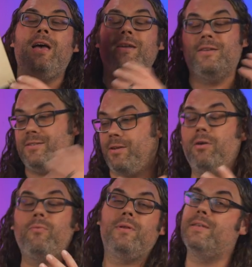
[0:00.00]
you
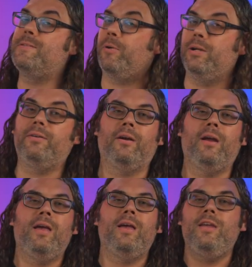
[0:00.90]
start with this printer.
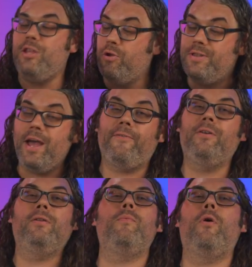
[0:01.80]
You
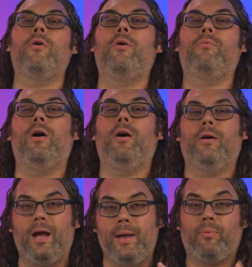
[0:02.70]
definitely won't go
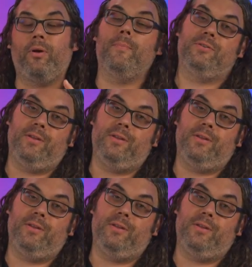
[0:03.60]
wrong, I promise